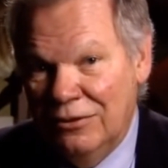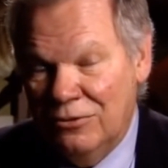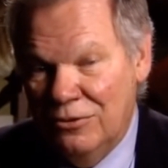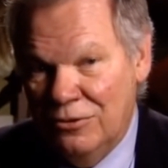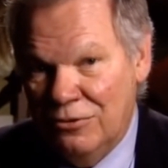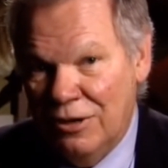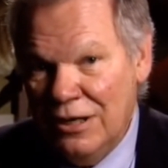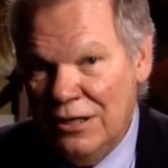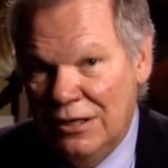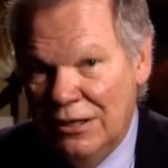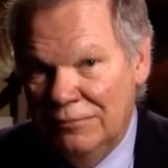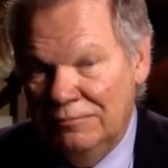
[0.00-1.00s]
through the
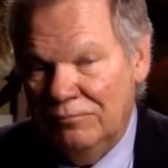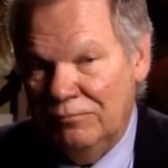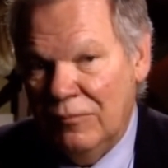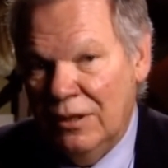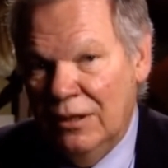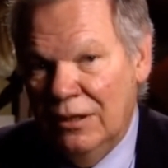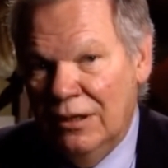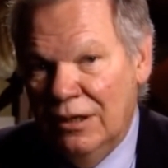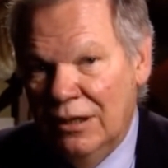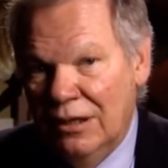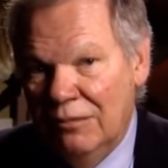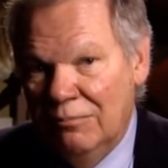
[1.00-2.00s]
trachea,
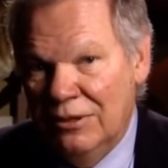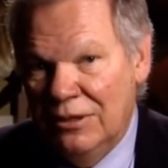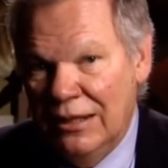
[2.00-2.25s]
but